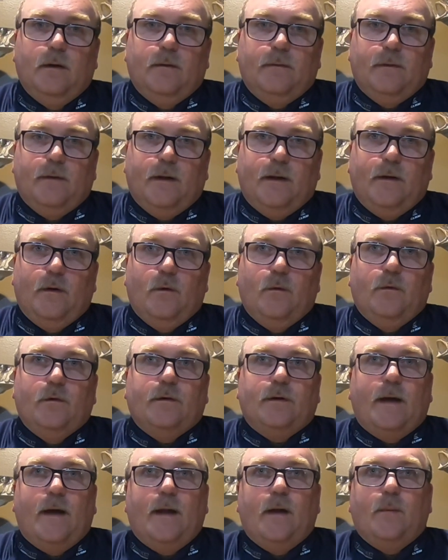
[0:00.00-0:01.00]
then I know they're
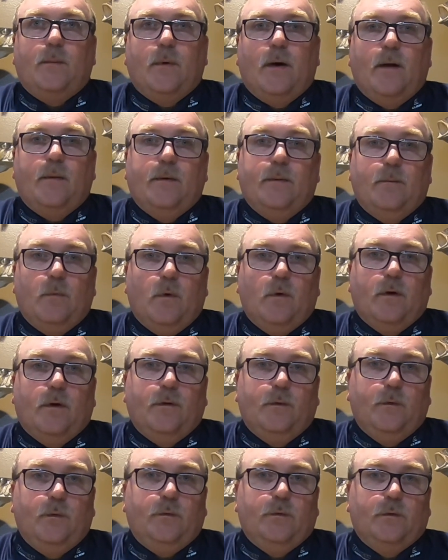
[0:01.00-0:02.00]
kind of probably more in a
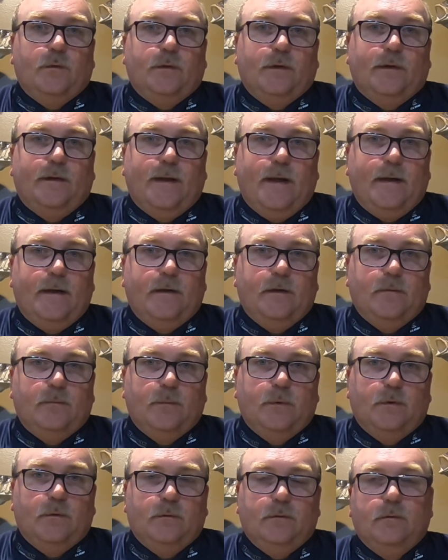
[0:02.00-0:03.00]
neutral to negative
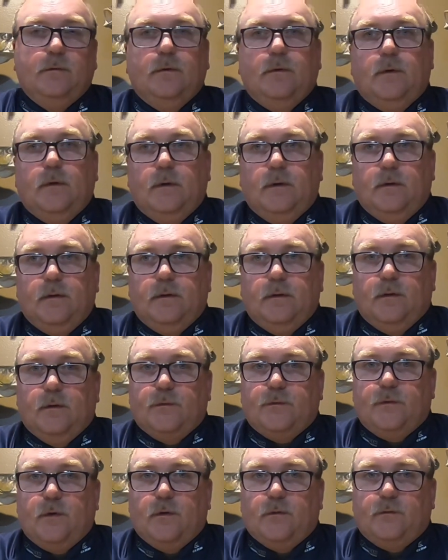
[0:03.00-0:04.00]
mood, and they'll
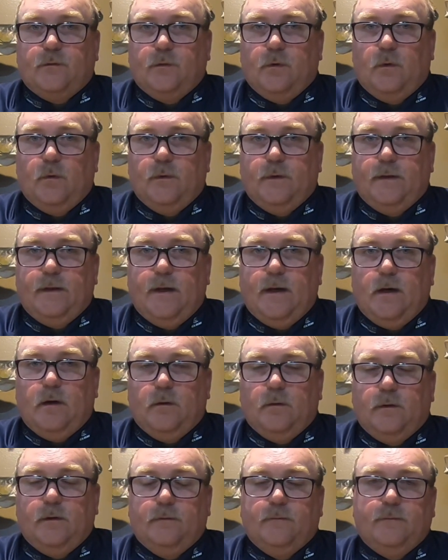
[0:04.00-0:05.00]
start slowing
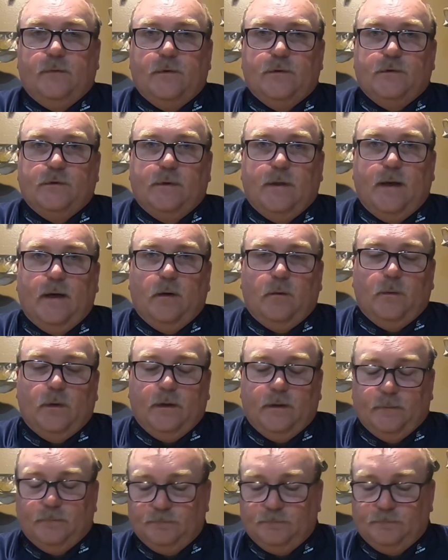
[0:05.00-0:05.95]
down and fishing that way.